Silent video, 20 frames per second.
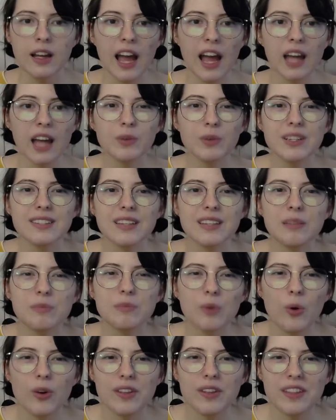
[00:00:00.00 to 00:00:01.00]
And we see
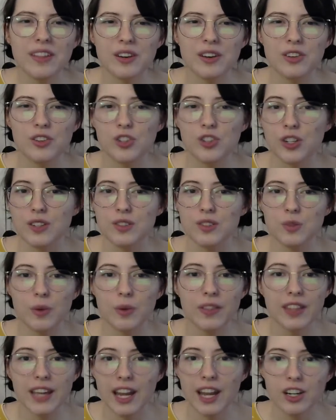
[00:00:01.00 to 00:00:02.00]
more than just
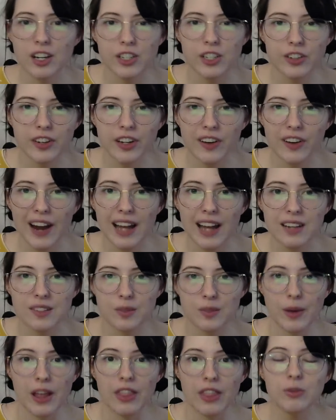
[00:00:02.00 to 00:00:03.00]
what the character
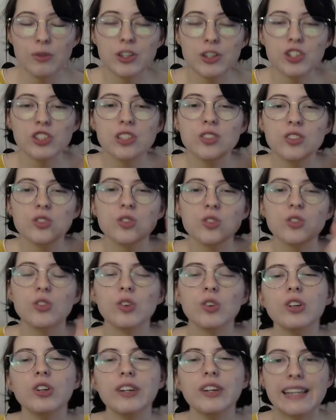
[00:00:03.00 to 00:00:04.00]
interacts with, which is
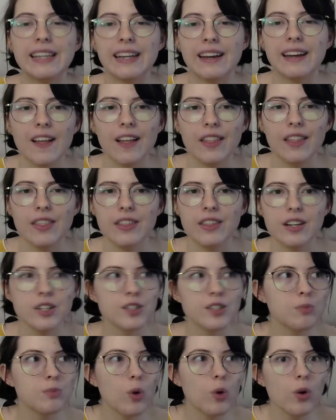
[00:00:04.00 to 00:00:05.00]
good.
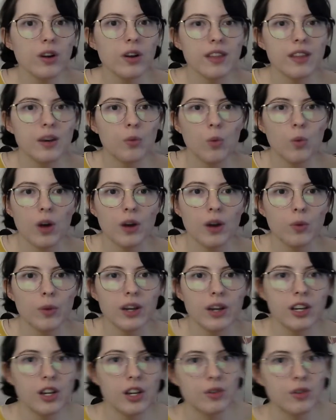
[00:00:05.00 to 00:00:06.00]
There's more than one
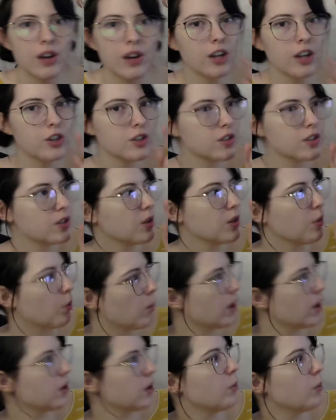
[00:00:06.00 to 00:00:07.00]
window, not just the
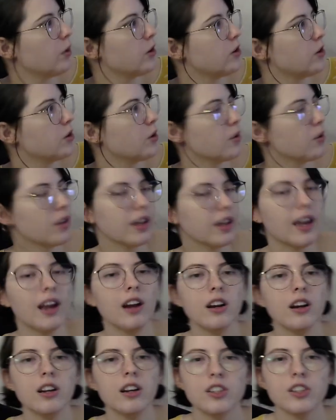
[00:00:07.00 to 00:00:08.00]
one window the
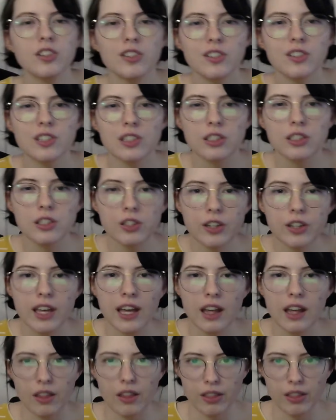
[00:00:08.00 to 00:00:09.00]
character's
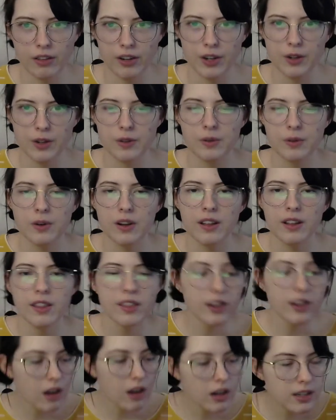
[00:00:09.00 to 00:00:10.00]
looking through.
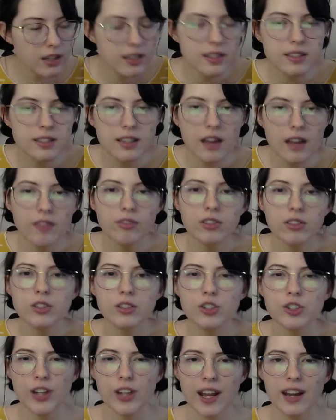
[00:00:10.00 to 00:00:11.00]
There are
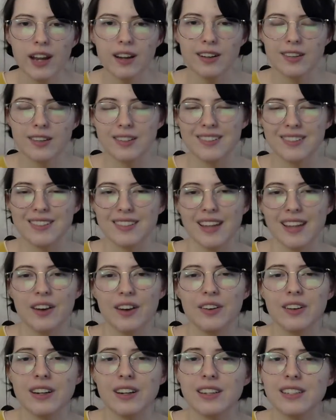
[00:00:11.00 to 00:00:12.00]
several chairs that
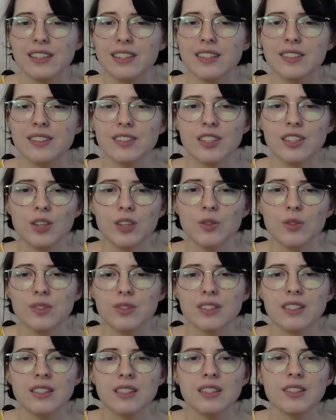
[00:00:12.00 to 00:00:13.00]
are in
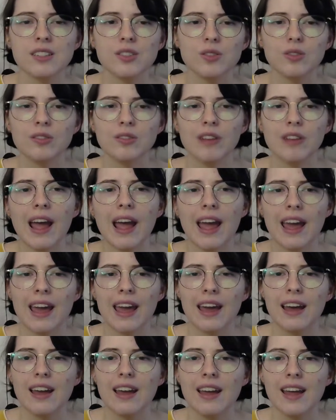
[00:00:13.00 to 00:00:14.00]
disuse and
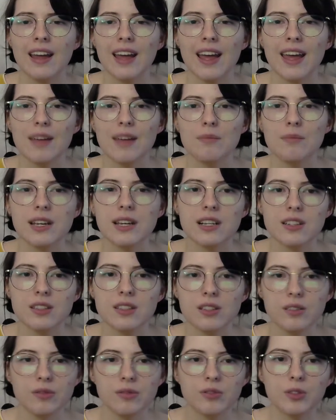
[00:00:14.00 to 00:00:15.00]
disarray. It makes
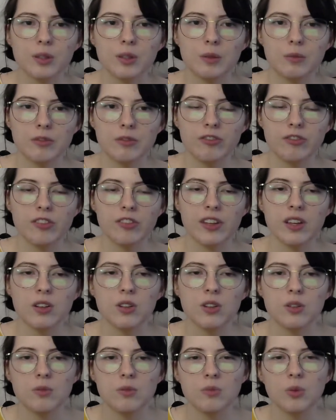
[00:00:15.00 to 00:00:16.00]
the room
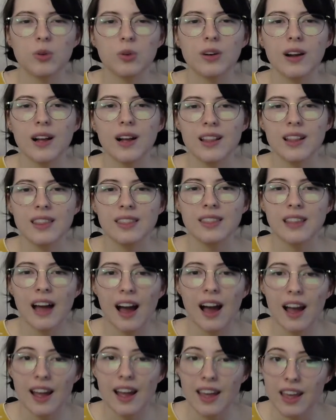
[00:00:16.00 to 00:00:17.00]
feel more
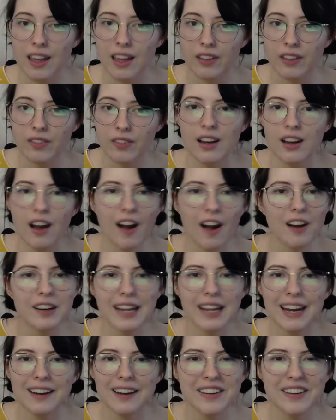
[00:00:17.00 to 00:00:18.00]
alive. Our
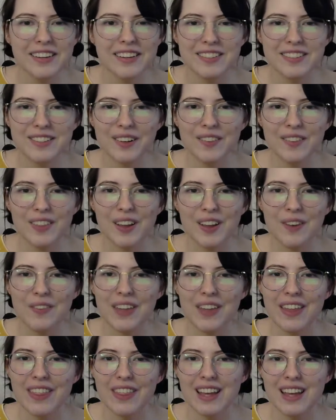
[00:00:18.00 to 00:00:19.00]
characters aren't the
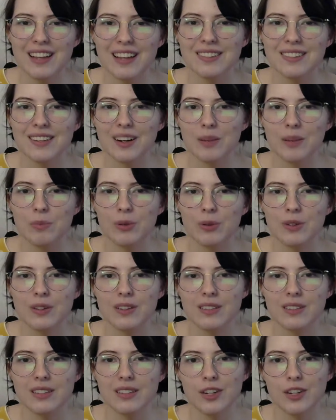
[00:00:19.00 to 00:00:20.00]
only things in our
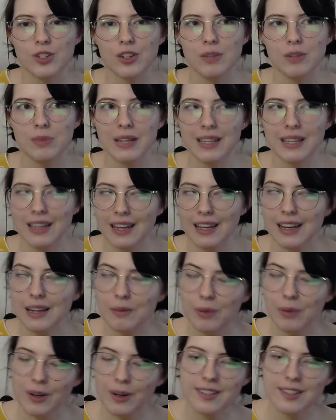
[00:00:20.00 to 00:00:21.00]
books that should be
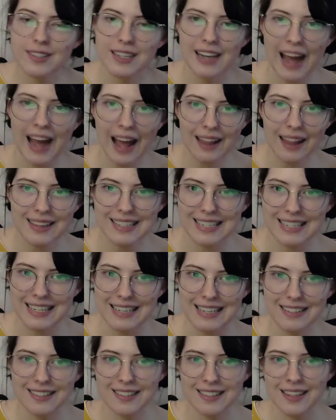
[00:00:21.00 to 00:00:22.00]
getting
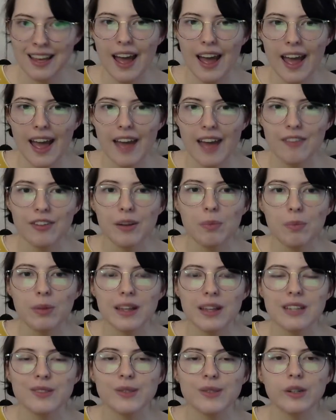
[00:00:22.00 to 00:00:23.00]
personalities. Every
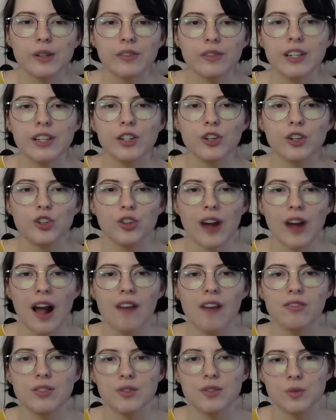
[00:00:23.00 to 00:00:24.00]
place your reader
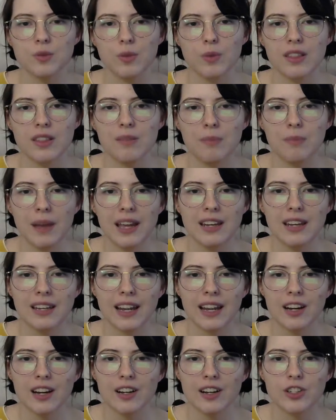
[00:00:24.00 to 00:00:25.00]
travels with the main
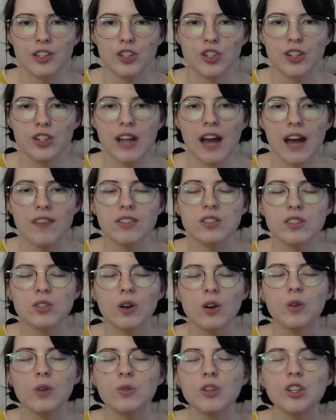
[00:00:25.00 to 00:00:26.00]
character should have its
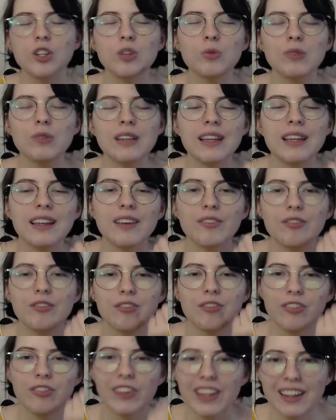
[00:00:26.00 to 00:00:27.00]
own unique
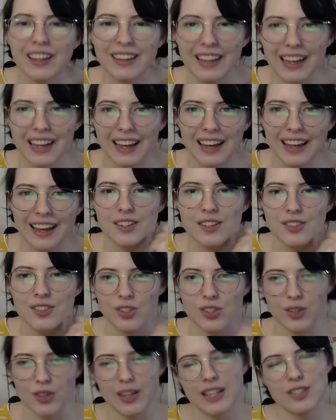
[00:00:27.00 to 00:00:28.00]
feeling.
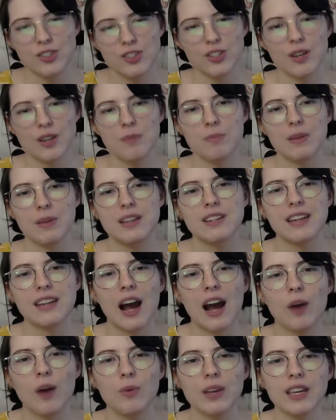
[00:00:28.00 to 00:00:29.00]
So let's jump into
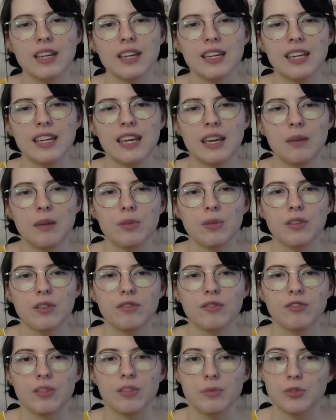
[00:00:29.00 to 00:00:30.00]
how we can keep
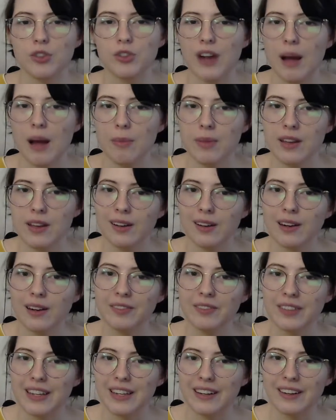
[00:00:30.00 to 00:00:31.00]
from trapping
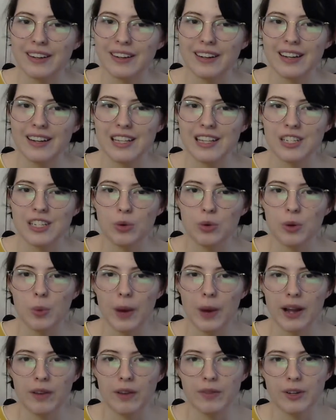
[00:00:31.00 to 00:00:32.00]
our reader into a
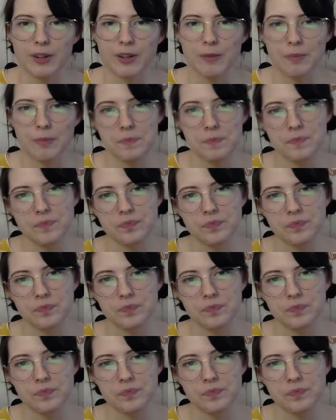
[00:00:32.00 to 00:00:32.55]
white room.